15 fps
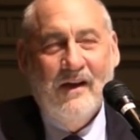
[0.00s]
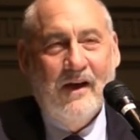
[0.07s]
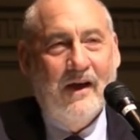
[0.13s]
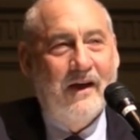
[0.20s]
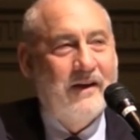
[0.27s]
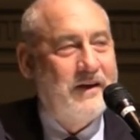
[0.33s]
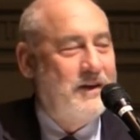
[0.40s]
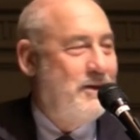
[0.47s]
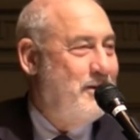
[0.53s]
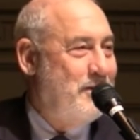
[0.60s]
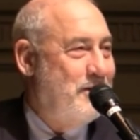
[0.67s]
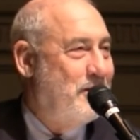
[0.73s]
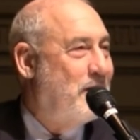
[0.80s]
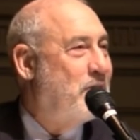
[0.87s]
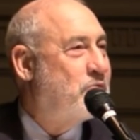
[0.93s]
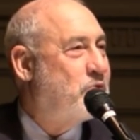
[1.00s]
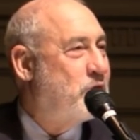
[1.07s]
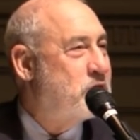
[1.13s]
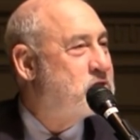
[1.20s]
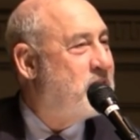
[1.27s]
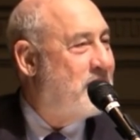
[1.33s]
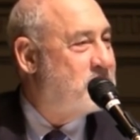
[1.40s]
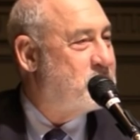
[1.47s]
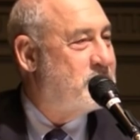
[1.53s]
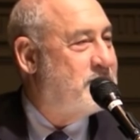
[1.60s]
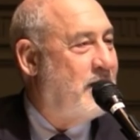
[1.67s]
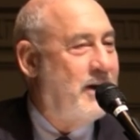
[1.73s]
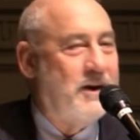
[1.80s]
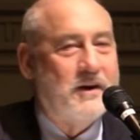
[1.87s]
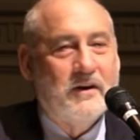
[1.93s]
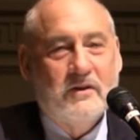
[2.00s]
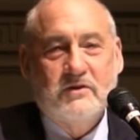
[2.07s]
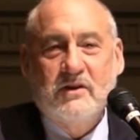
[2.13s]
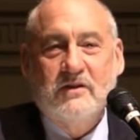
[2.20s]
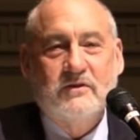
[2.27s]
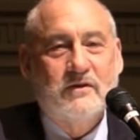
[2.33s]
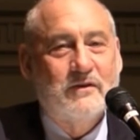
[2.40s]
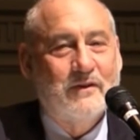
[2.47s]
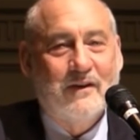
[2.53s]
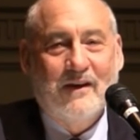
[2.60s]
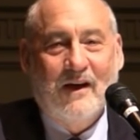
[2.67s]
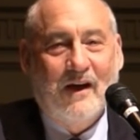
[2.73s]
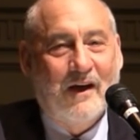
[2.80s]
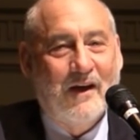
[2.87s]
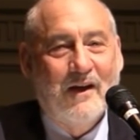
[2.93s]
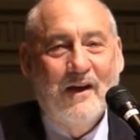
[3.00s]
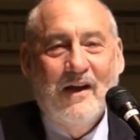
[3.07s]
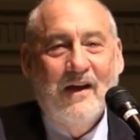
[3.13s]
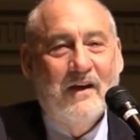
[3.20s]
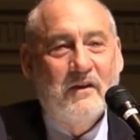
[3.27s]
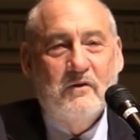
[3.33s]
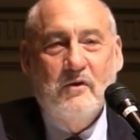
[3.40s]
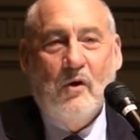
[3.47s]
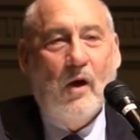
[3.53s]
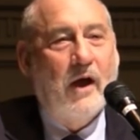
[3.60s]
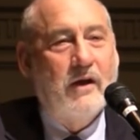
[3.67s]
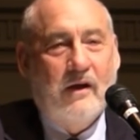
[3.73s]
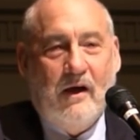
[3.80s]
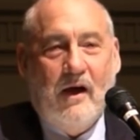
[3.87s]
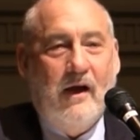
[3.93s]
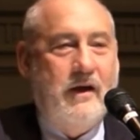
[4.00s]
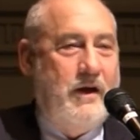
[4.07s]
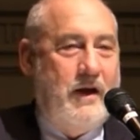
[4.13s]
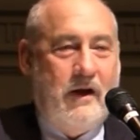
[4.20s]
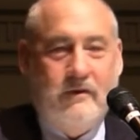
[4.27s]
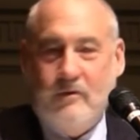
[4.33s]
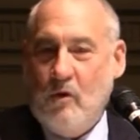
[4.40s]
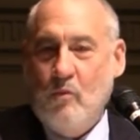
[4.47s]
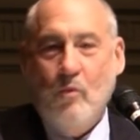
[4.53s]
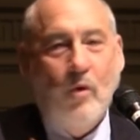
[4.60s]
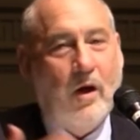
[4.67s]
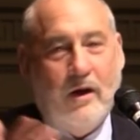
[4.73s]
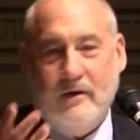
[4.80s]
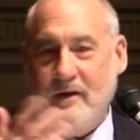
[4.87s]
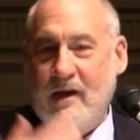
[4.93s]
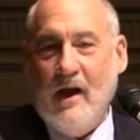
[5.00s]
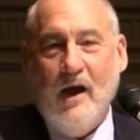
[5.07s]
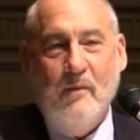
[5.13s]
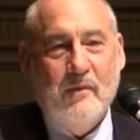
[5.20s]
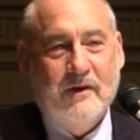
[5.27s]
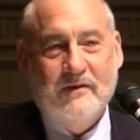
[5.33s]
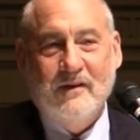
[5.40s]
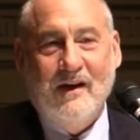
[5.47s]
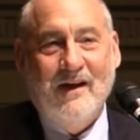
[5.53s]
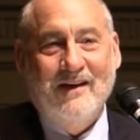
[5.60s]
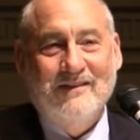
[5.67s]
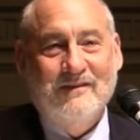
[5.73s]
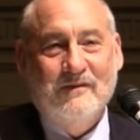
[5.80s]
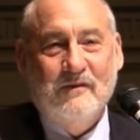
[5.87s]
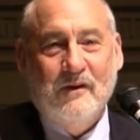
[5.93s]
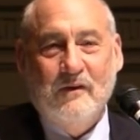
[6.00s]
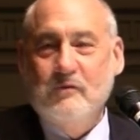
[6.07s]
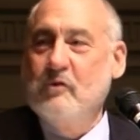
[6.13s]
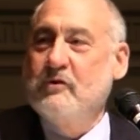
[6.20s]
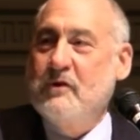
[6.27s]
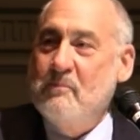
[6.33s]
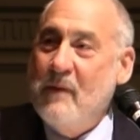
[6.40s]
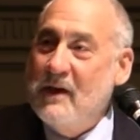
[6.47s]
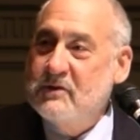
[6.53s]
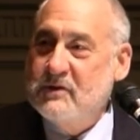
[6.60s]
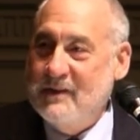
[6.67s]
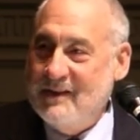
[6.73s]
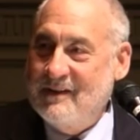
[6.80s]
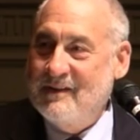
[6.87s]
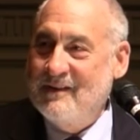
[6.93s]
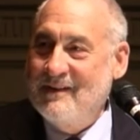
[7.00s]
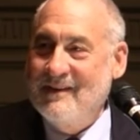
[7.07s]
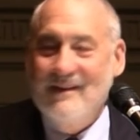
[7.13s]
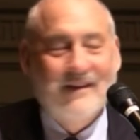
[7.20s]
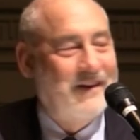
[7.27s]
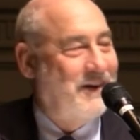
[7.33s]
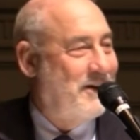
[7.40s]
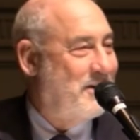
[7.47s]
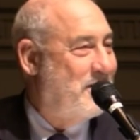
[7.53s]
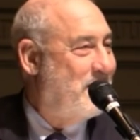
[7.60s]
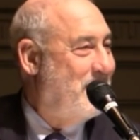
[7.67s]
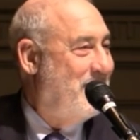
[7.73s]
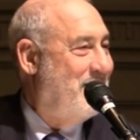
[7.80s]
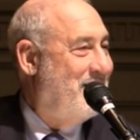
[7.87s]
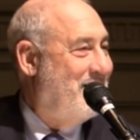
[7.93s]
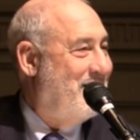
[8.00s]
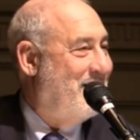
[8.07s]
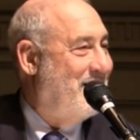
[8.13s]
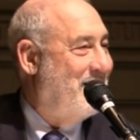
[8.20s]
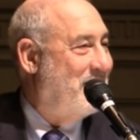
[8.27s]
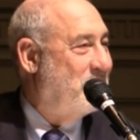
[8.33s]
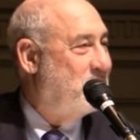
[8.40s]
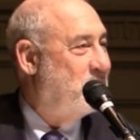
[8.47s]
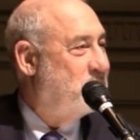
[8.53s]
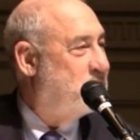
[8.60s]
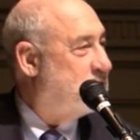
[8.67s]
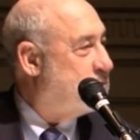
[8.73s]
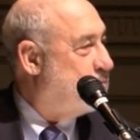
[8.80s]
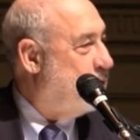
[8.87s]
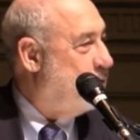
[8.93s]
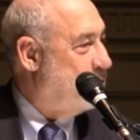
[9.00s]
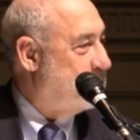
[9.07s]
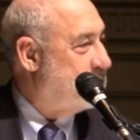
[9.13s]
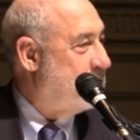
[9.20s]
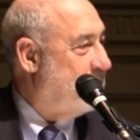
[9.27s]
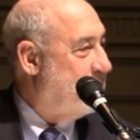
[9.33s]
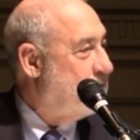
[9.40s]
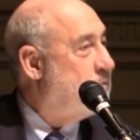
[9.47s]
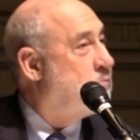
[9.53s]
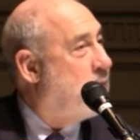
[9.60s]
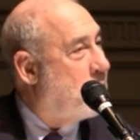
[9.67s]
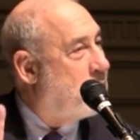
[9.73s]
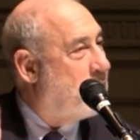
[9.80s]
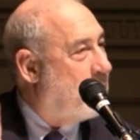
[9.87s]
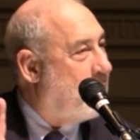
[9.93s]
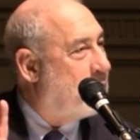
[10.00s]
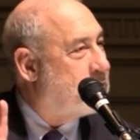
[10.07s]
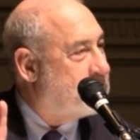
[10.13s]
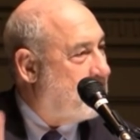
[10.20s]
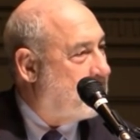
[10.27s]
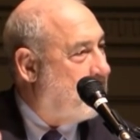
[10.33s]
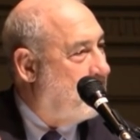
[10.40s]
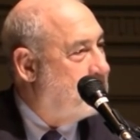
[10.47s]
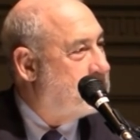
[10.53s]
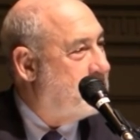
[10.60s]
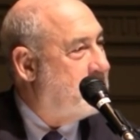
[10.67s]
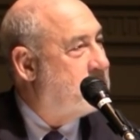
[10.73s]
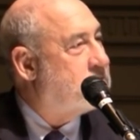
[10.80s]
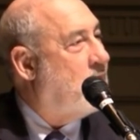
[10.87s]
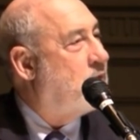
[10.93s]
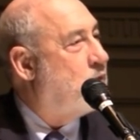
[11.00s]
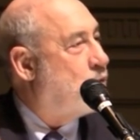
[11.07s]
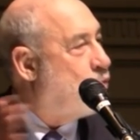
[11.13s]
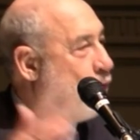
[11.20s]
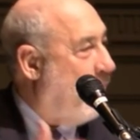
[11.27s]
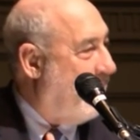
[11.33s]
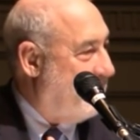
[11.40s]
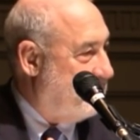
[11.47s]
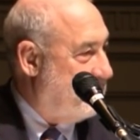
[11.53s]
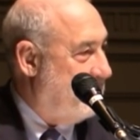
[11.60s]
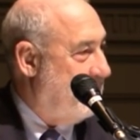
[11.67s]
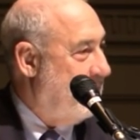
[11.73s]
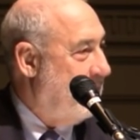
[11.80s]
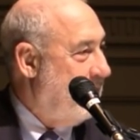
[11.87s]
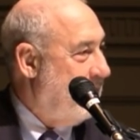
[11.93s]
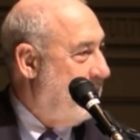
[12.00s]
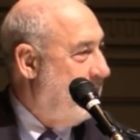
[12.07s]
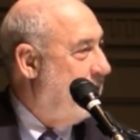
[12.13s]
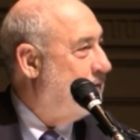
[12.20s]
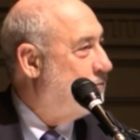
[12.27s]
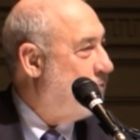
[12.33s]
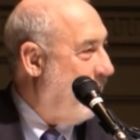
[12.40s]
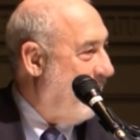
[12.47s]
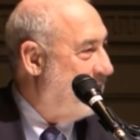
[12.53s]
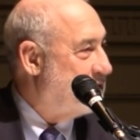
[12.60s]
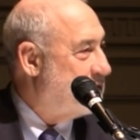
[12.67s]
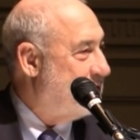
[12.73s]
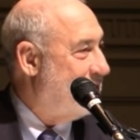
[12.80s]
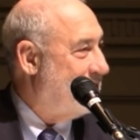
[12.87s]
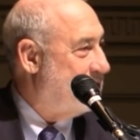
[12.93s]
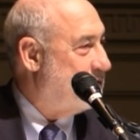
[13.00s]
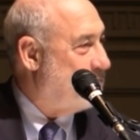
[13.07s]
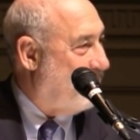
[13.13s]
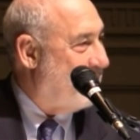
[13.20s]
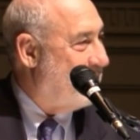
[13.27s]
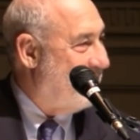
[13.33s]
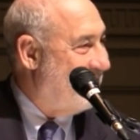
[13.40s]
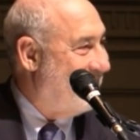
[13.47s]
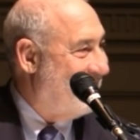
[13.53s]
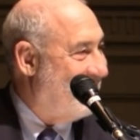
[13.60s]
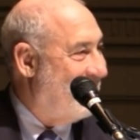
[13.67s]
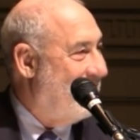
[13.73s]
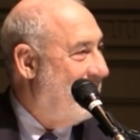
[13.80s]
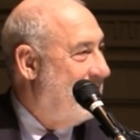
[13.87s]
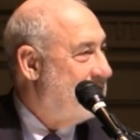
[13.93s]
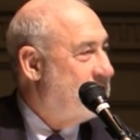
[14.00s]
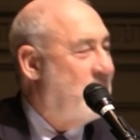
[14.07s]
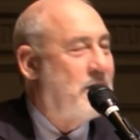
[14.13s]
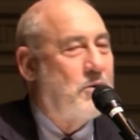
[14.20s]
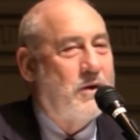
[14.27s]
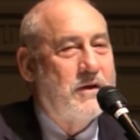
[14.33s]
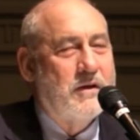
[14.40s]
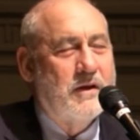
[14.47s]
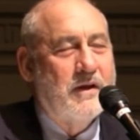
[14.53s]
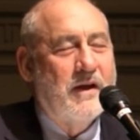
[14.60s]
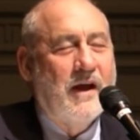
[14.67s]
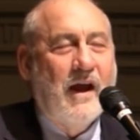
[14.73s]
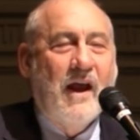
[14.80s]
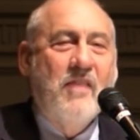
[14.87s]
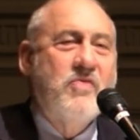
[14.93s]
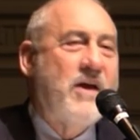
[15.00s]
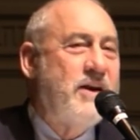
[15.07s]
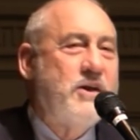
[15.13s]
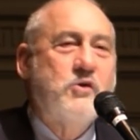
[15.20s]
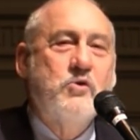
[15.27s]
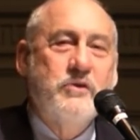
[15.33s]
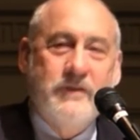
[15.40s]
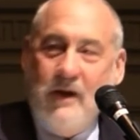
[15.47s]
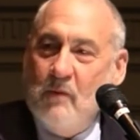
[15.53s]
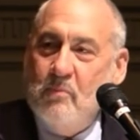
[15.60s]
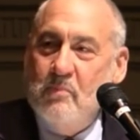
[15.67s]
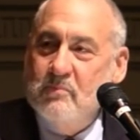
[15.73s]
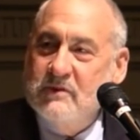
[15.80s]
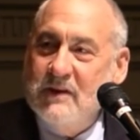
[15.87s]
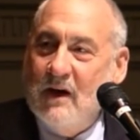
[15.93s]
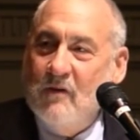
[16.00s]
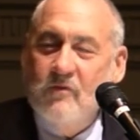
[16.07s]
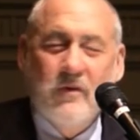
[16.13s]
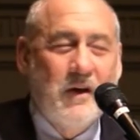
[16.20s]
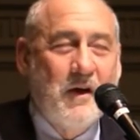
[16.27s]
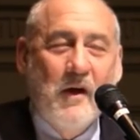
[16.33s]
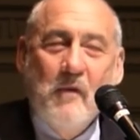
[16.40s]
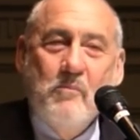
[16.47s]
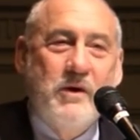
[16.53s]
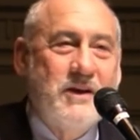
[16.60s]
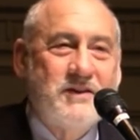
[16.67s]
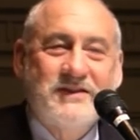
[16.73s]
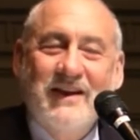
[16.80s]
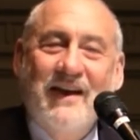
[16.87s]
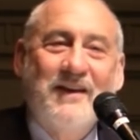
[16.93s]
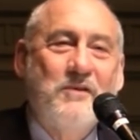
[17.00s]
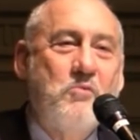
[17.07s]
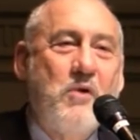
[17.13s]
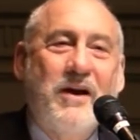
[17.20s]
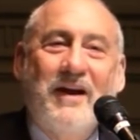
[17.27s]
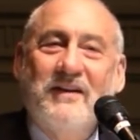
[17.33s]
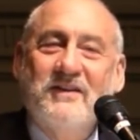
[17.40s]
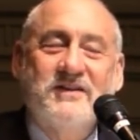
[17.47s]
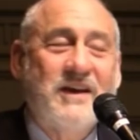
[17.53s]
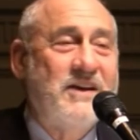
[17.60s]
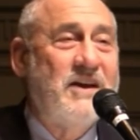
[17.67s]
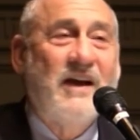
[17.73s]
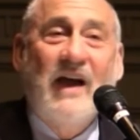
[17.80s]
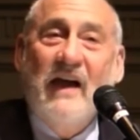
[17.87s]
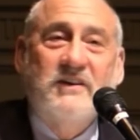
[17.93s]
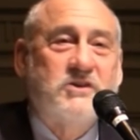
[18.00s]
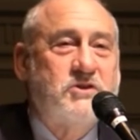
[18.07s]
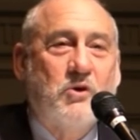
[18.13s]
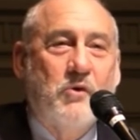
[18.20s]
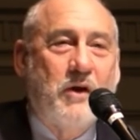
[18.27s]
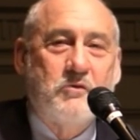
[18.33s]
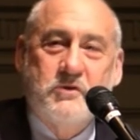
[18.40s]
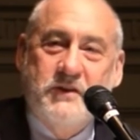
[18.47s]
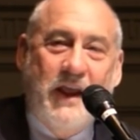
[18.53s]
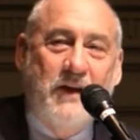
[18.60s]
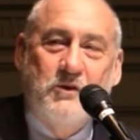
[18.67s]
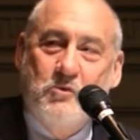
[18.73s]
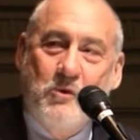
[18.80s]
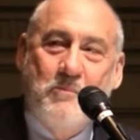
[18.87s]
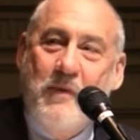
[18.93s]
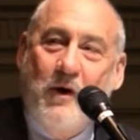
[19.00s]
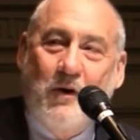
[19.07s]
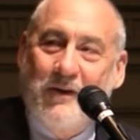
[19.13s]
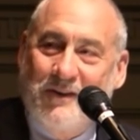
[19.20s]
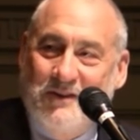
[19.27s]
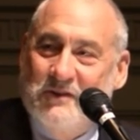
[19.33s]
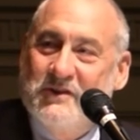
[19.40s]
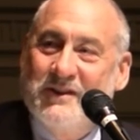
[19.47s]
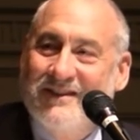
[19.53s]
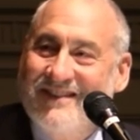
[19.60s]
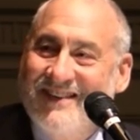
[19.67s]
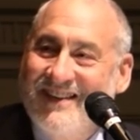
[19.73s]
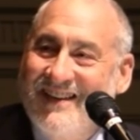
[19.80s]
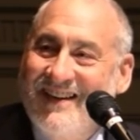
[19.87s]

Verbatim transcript: And he first hesitated and he says, uh, You know, I, I, I, don't want to comment on your domestic uh, uh, disputes. Remember, uh, Sarkozy is on the right in France. He just went, uh, so I went. And then he couldn't help himself. But he, said, he went on to say, I just don't understand you Americans.